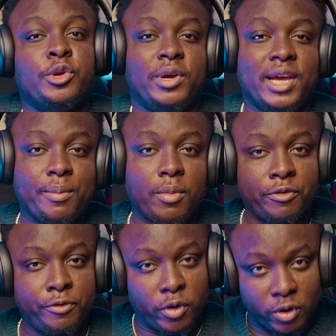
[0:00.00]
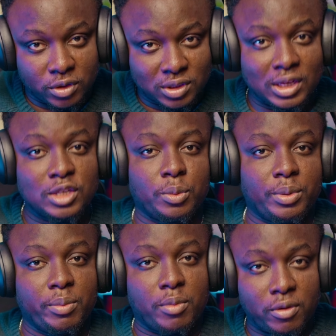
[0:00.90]
you get more focus, things
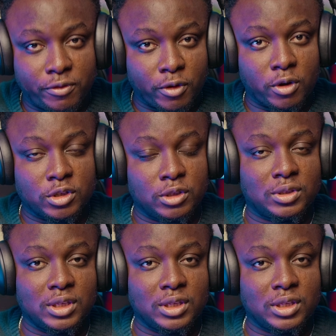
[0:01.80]
will be more focused.